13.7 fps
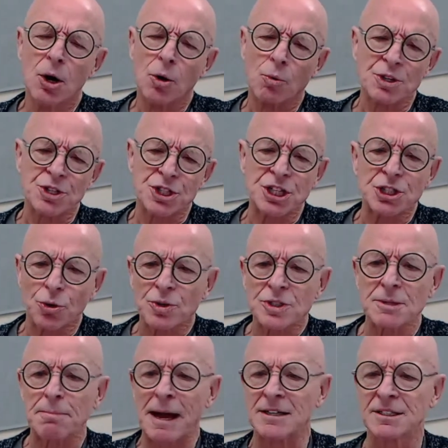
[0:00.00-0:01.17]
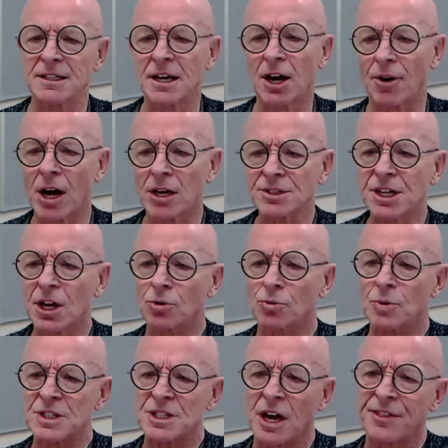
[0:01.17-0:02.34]
What she talks about in her article,
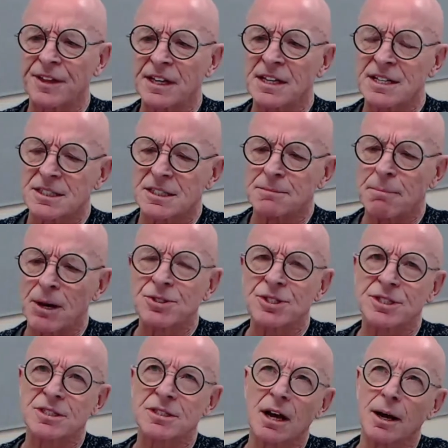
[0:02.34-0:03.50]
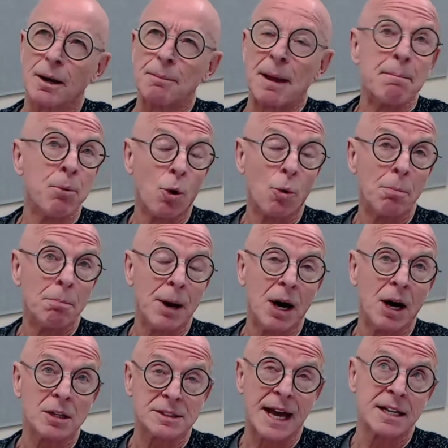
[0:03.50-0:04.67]
which I think is the most um, important
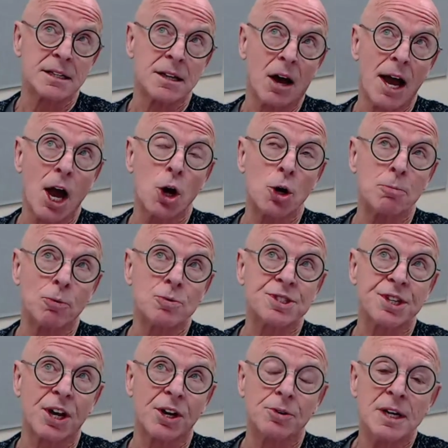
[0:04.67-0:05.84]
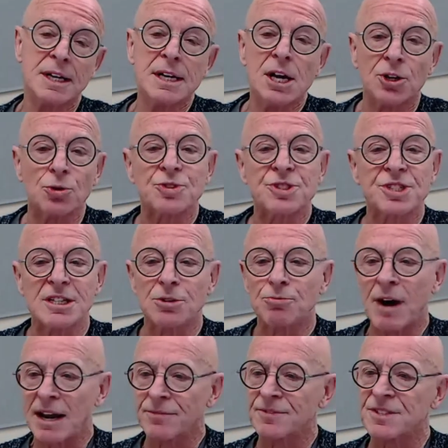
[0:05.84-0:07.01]
part, and I hope also you'll see the
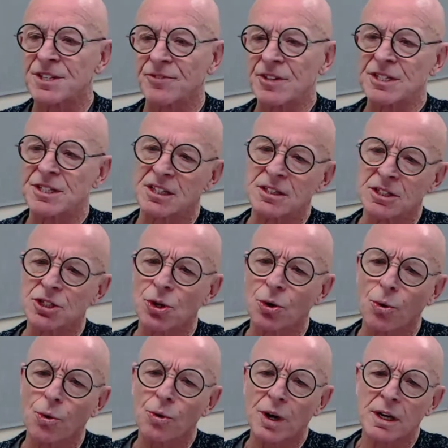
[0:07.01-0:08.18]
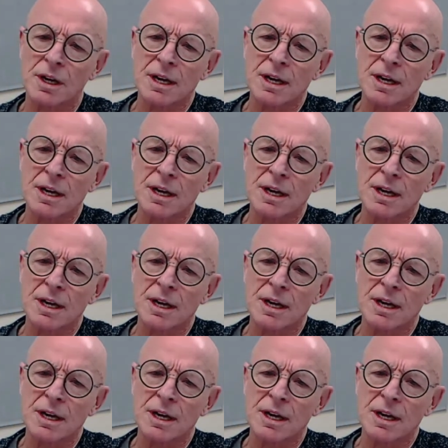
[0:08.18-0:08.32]
relevance of this in the talk,